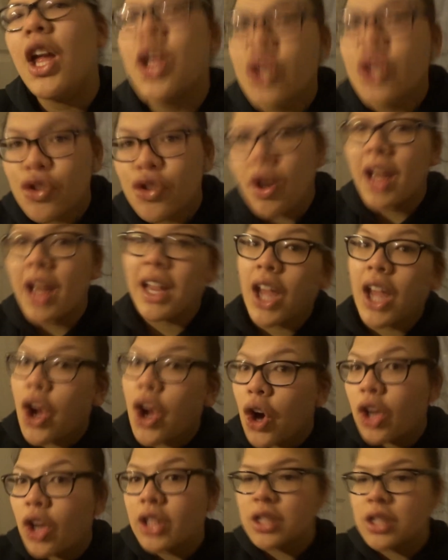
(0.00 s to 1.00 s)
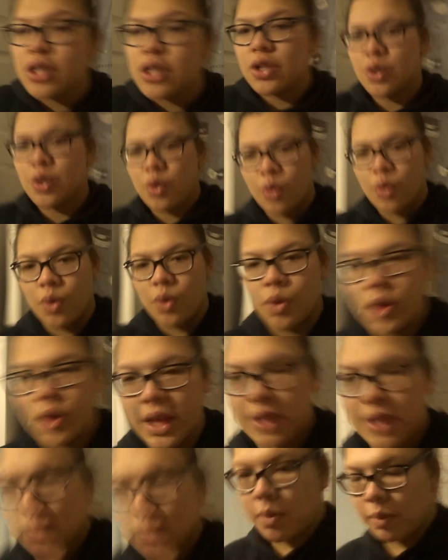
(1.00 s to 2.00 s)
drag it on, so
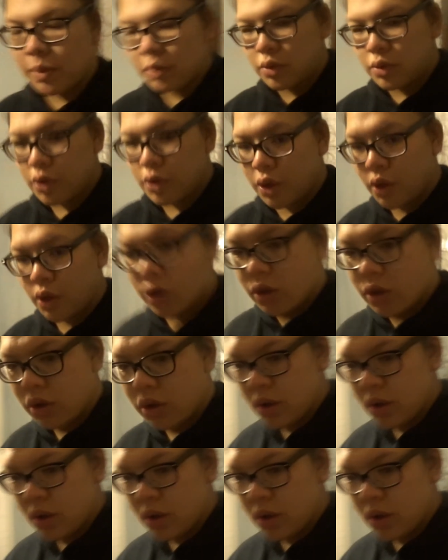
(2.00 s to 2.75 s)
that's what we'll do.